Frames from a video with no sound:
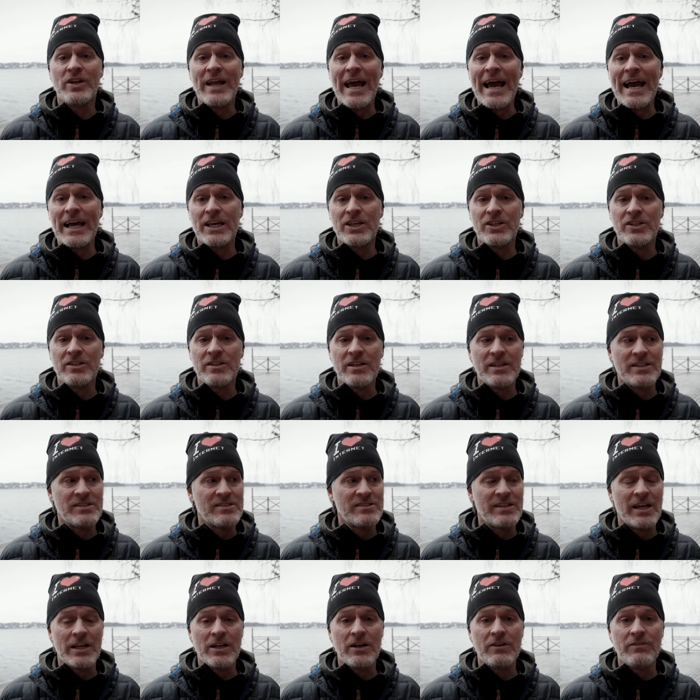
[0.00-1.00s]
on action
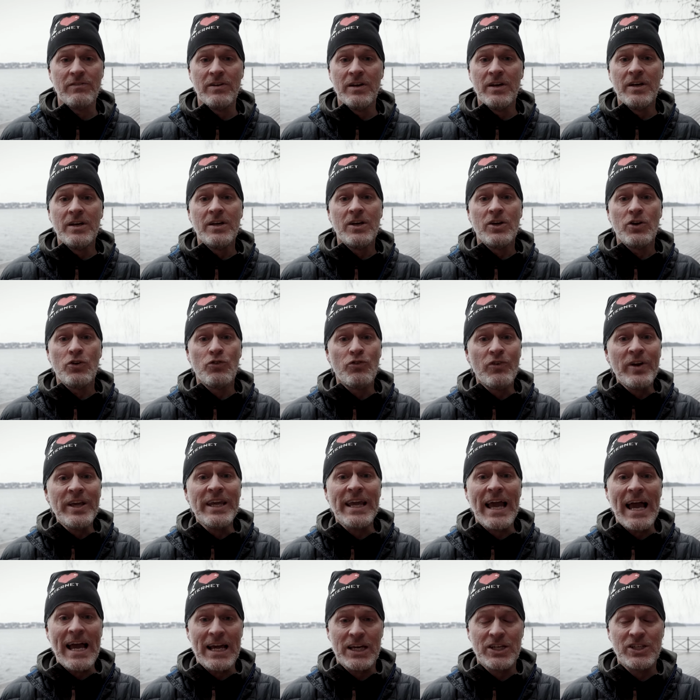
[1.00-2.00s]
instead of
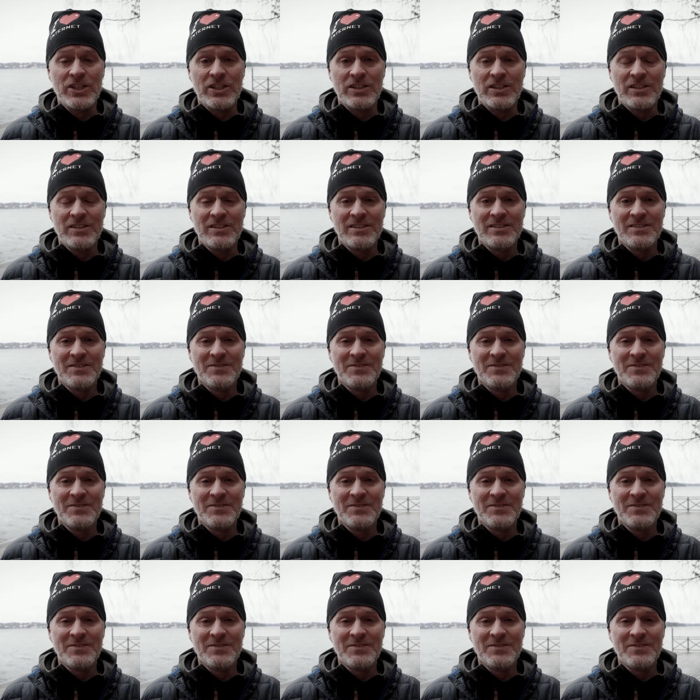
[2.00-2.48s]
reaction?